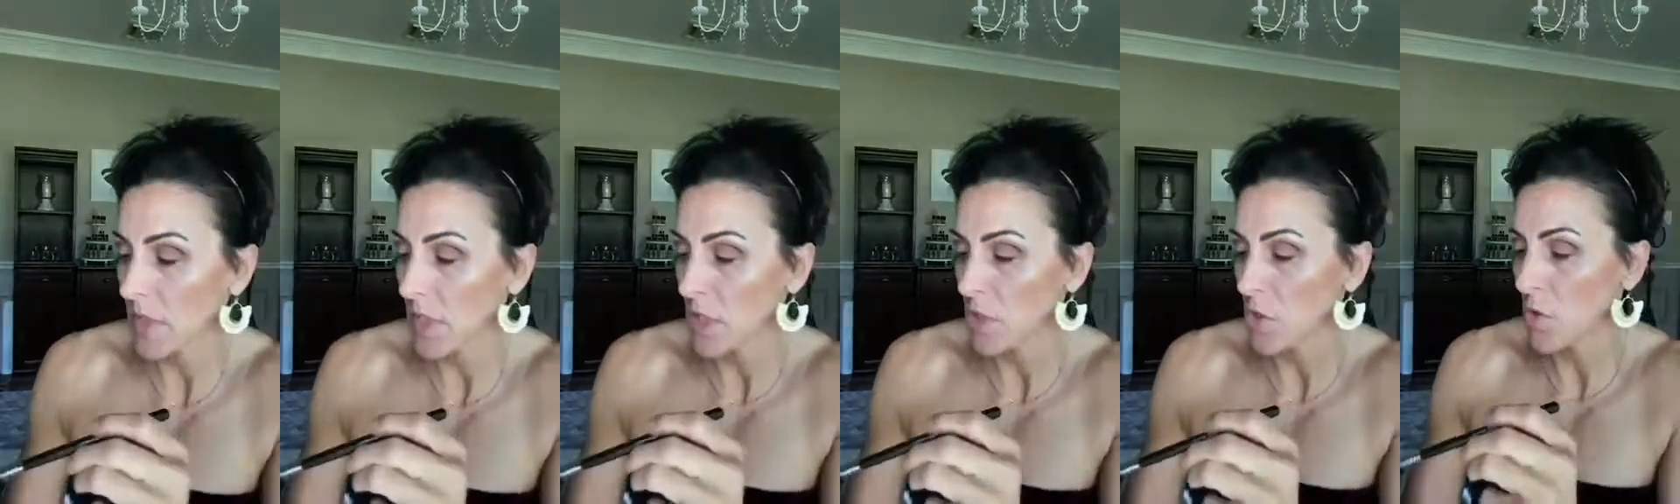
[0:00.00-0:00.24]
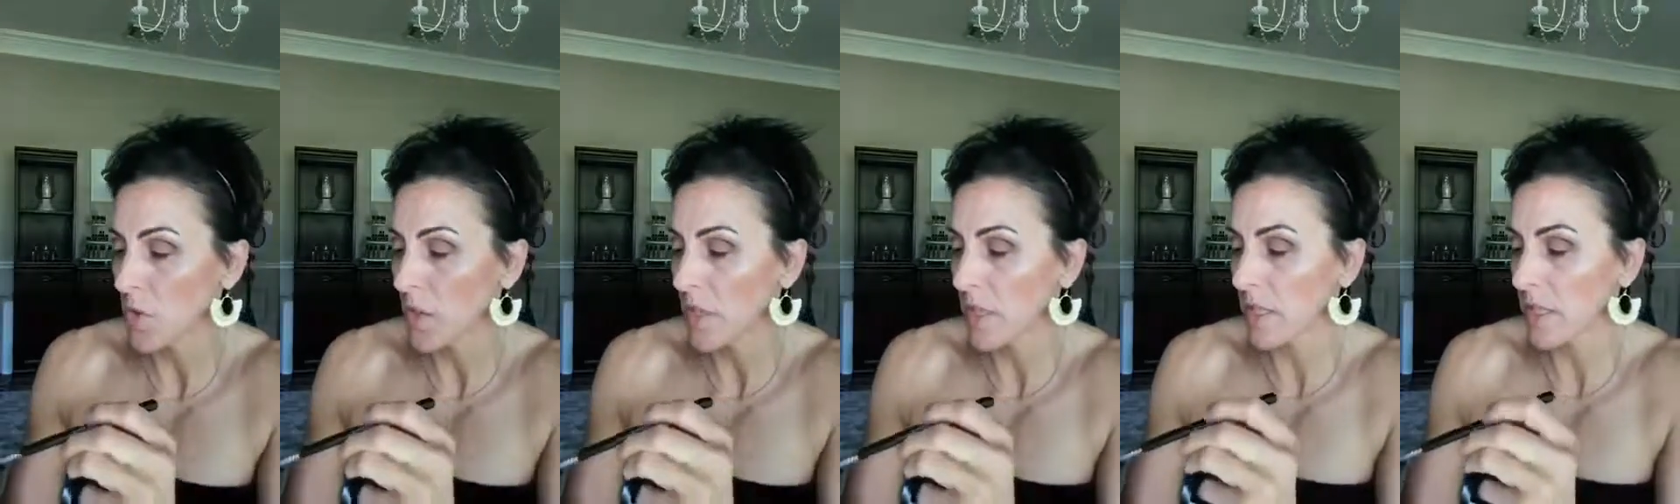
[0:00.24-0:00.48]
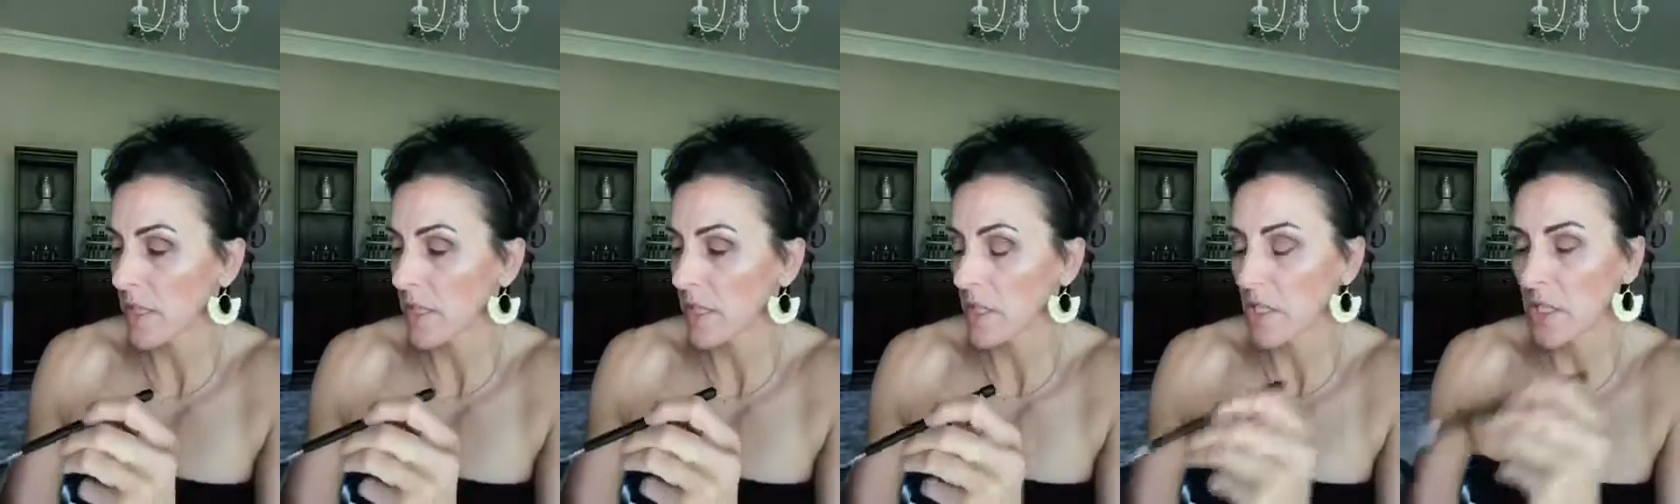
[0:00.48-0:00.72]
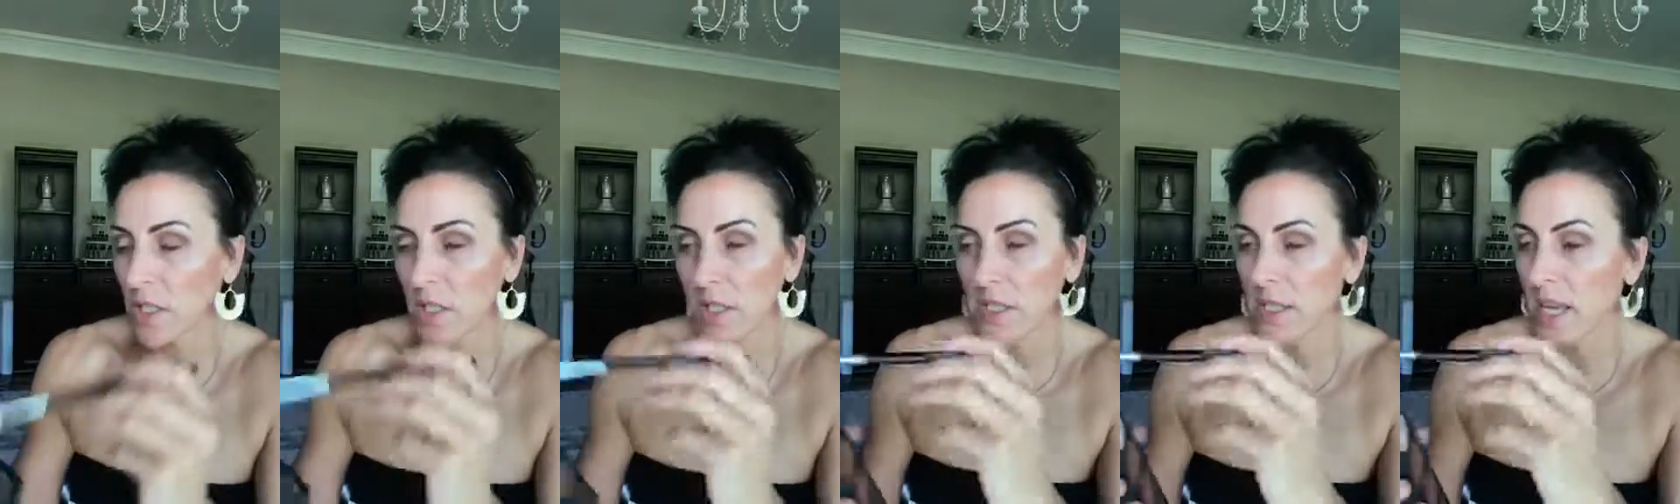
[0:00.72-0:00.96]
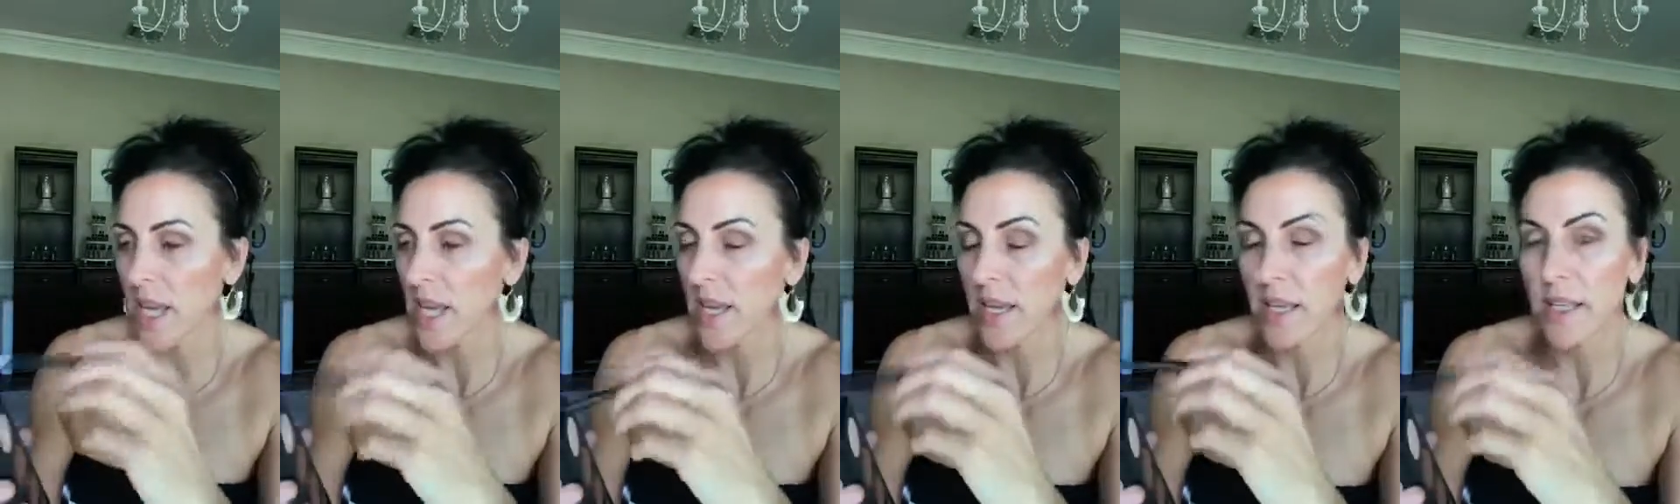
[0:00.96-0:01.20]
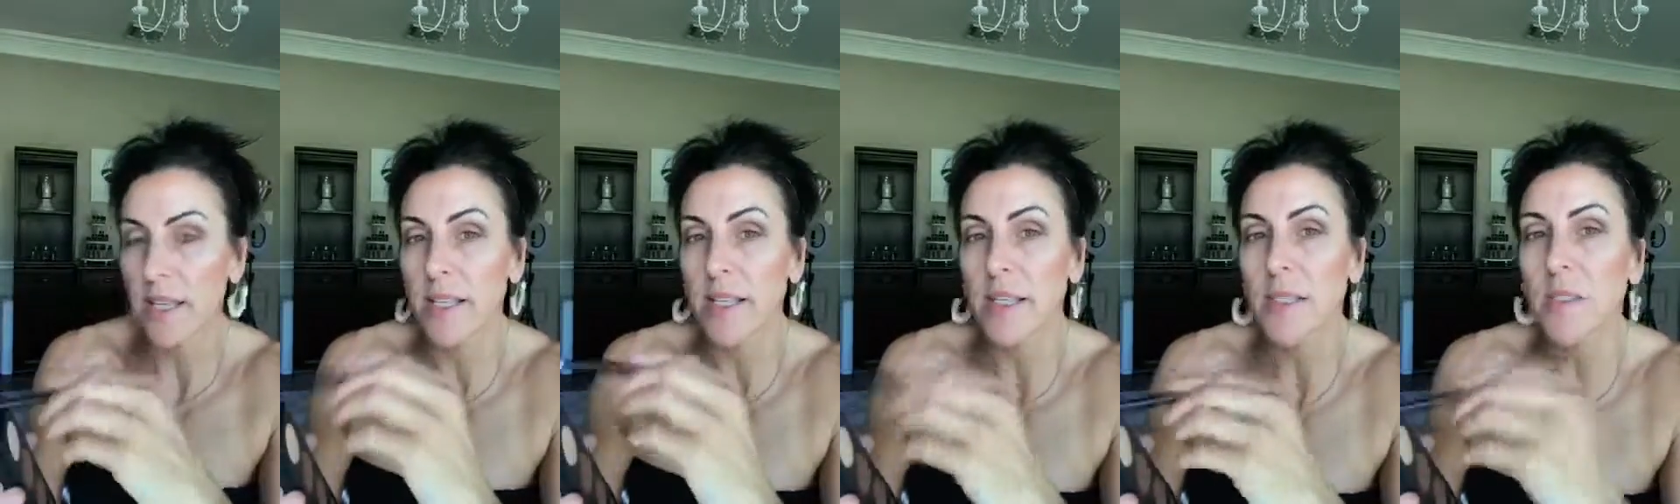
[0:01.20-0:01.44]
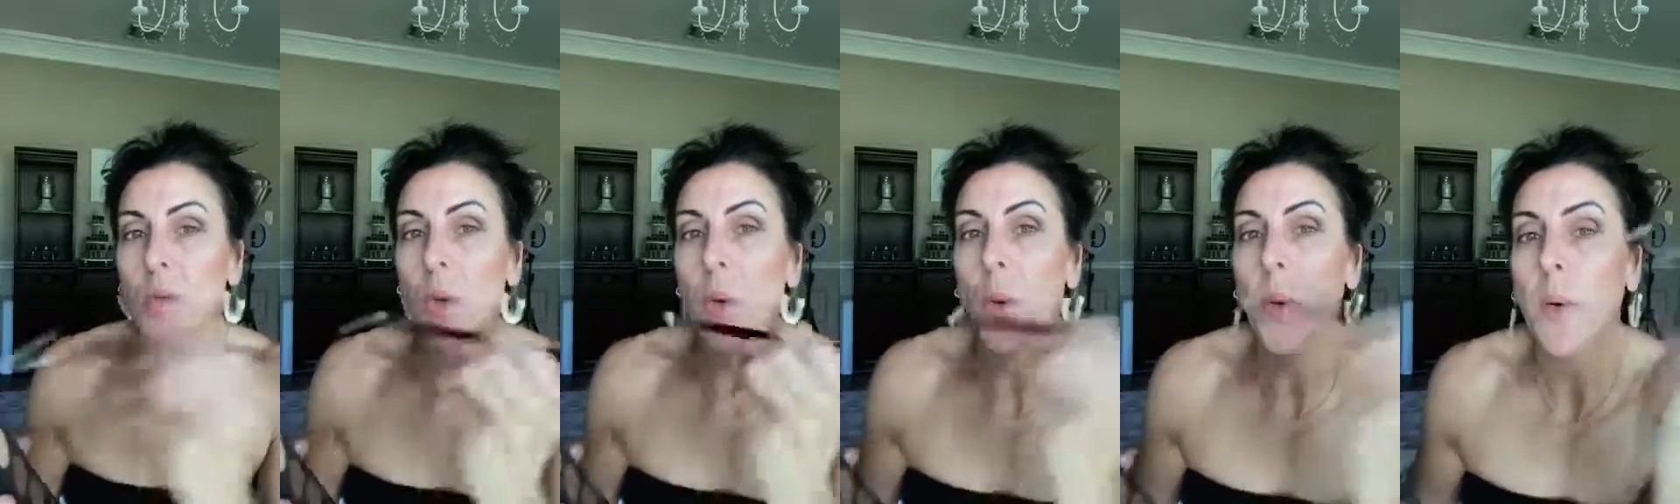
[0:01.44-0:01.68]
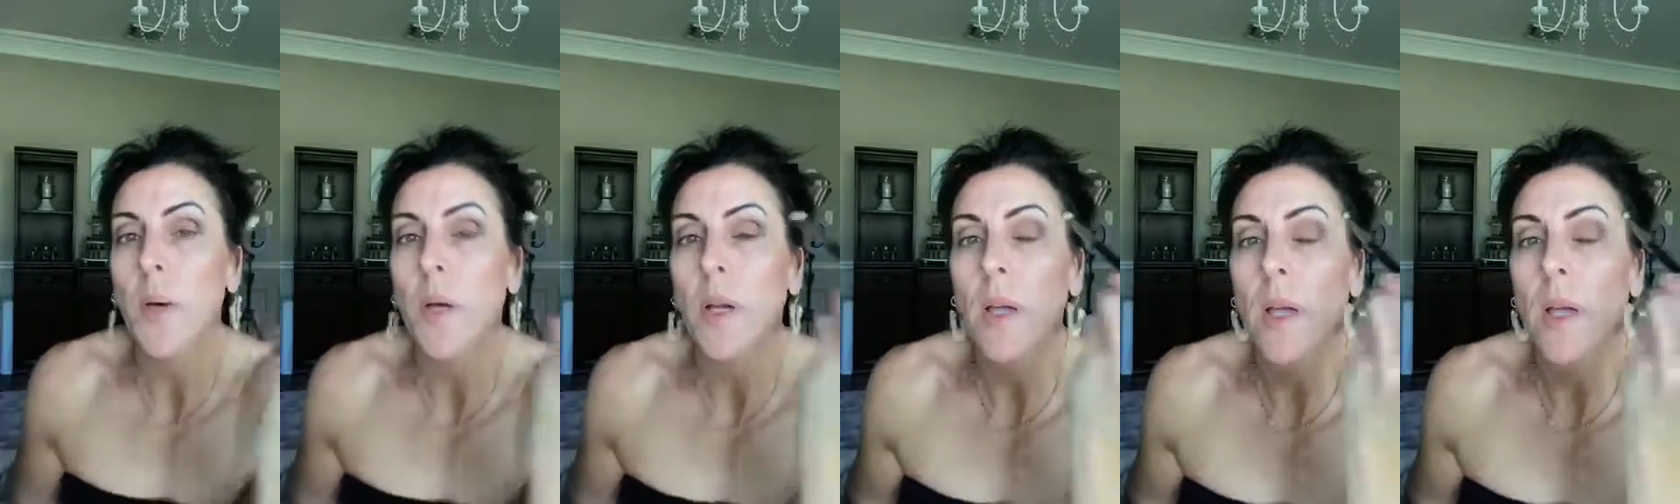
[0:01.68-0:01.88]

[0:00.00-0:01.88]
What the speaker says: And you can take it as